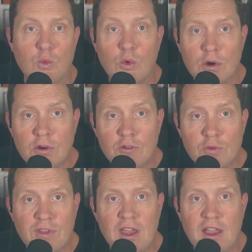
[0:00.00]
Workers
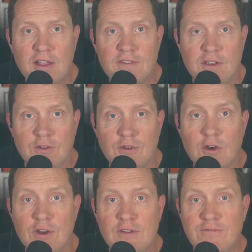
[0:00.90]
with AI skills are
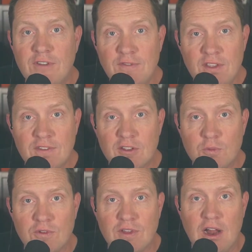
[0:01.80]
earning
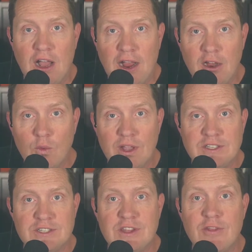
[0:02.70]
56% higher
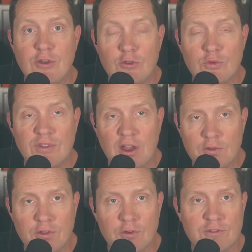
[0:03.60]
wages than those without
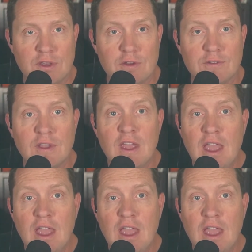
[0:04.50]
those skills.